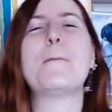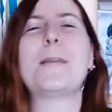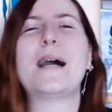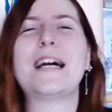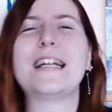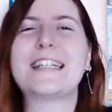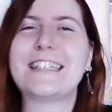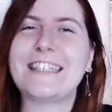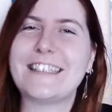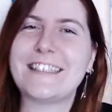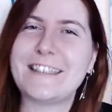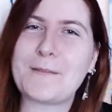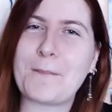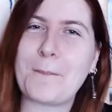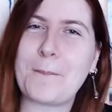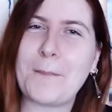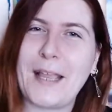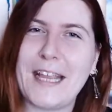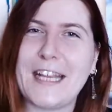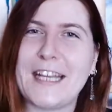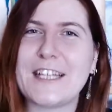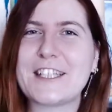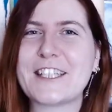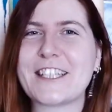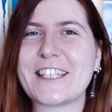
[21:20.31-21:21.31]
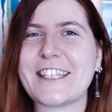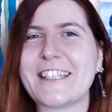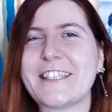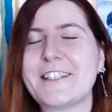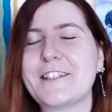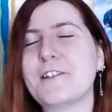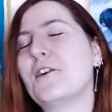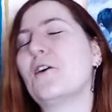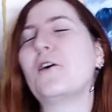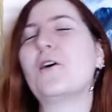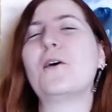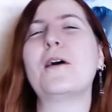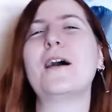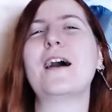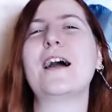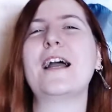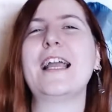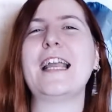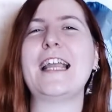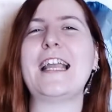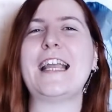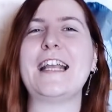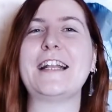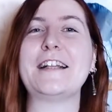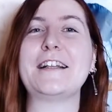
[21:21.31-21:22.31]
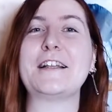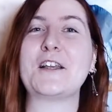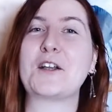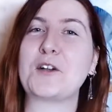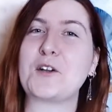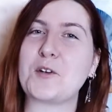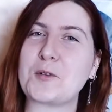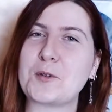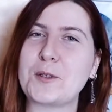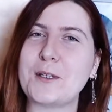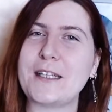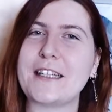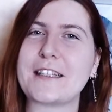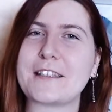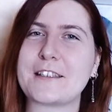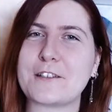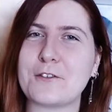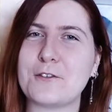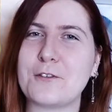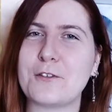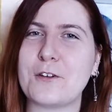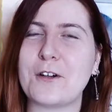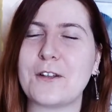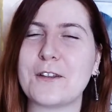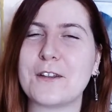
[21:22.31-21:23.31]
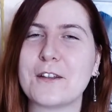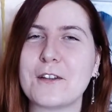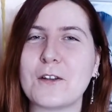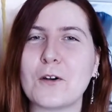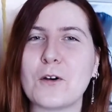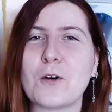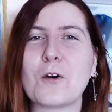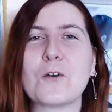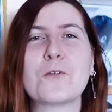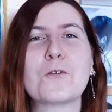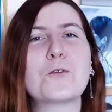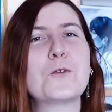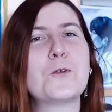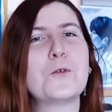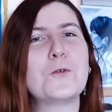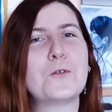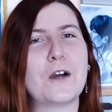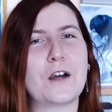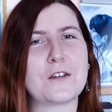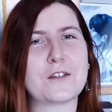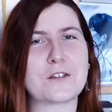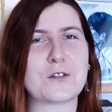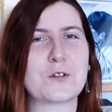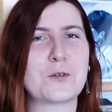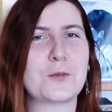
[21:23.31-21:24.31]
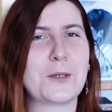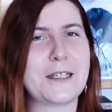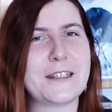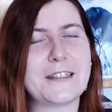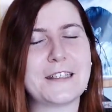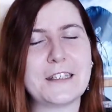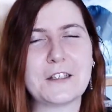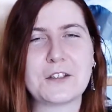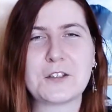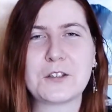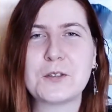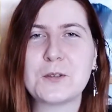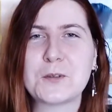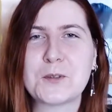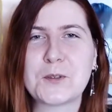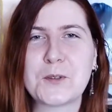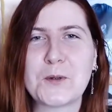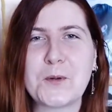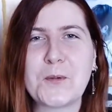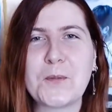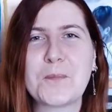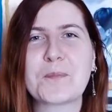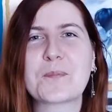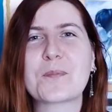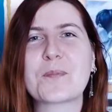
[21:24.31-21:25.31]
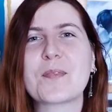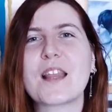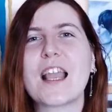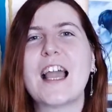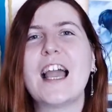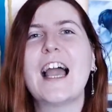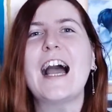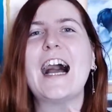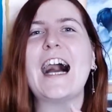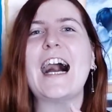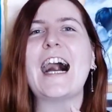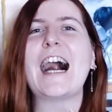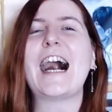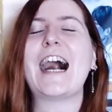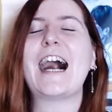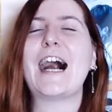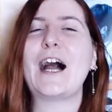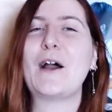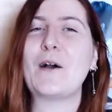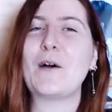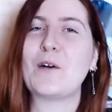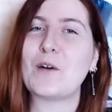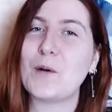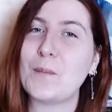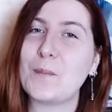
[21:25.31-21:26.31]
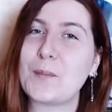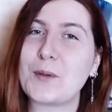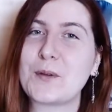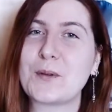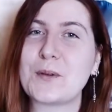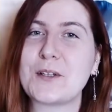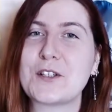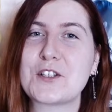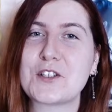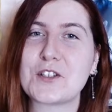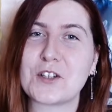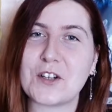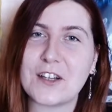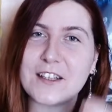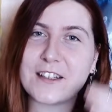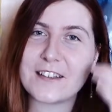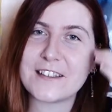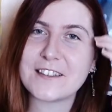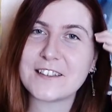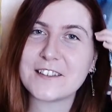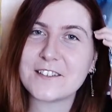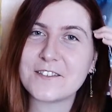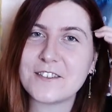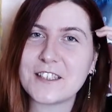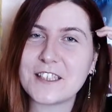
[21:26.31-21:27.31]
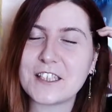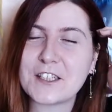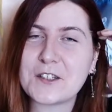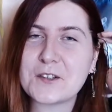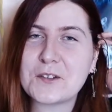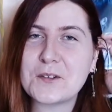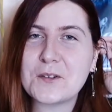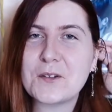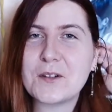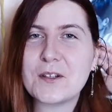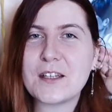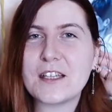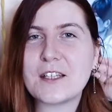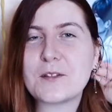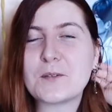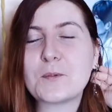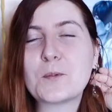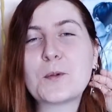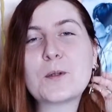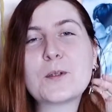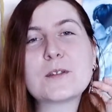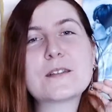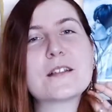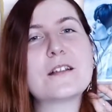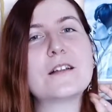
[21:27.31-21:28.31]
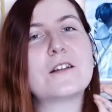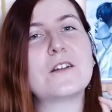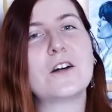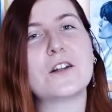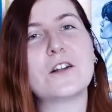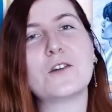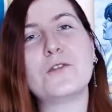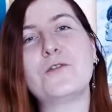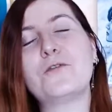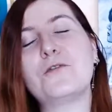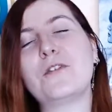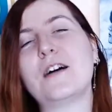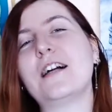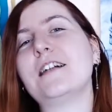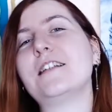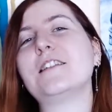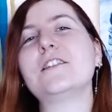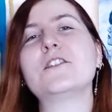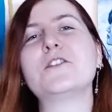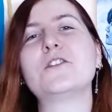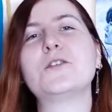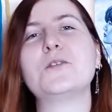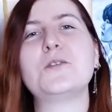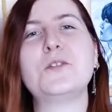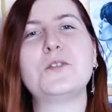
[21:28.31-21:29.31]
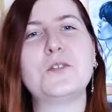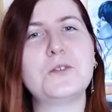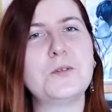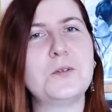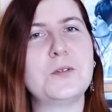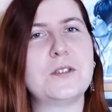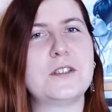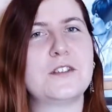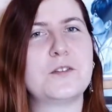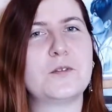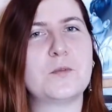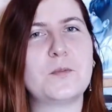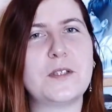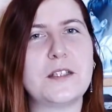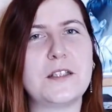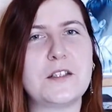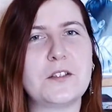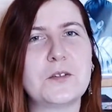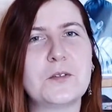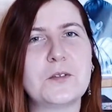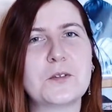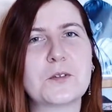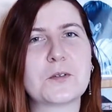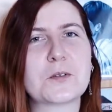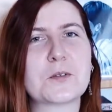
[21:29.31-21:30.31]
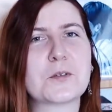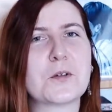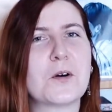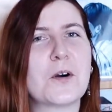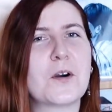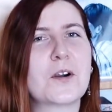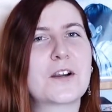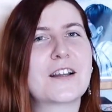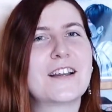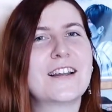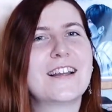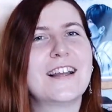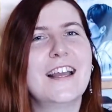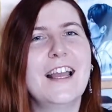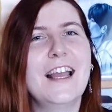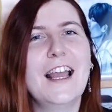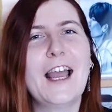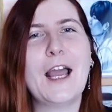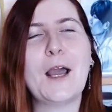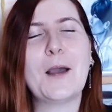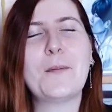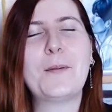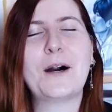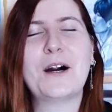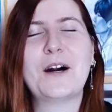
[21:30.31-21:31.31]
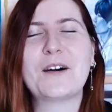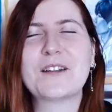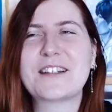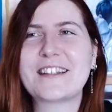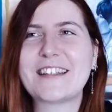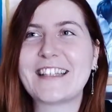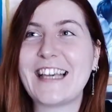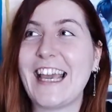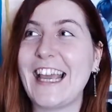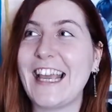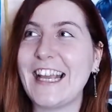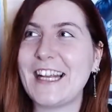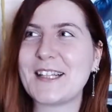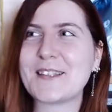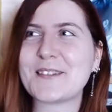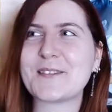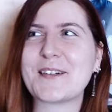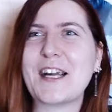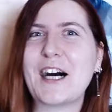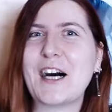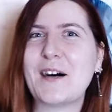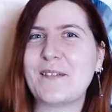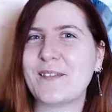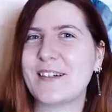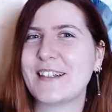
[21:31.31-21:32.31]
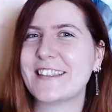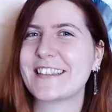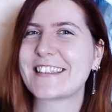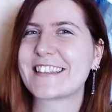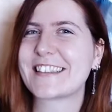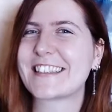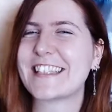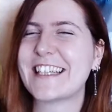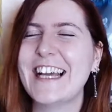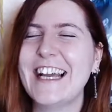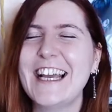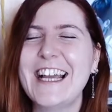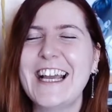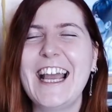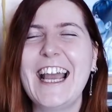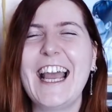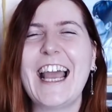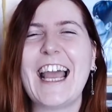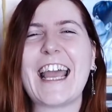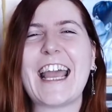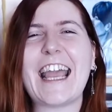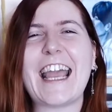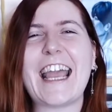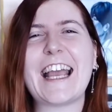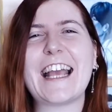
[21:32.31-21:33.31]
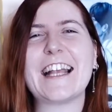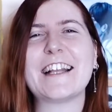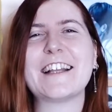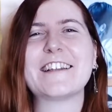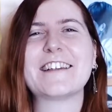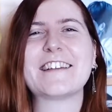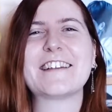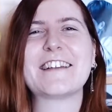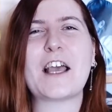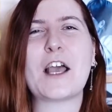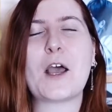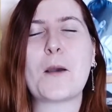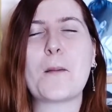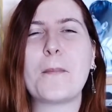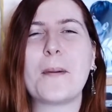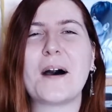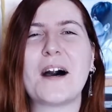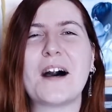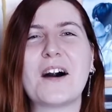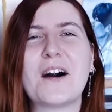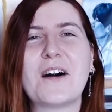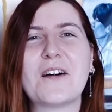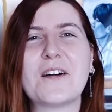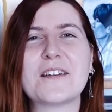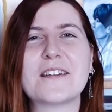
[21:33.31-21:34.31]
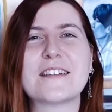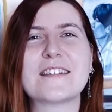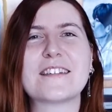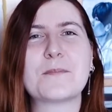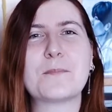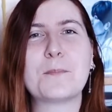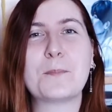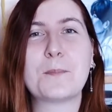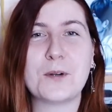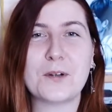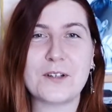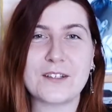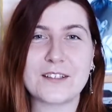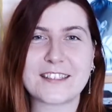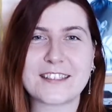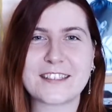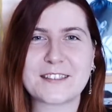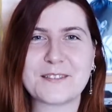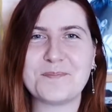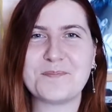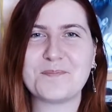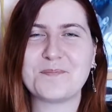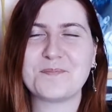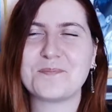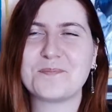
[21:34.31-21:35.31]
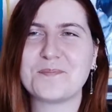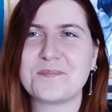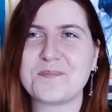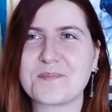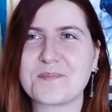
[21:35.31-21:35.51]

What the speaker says: participation in the Koreadathon of 2022. I hope you enjoyed this video. It was a lot of fun to do this video, to talk about K-dramas and about books,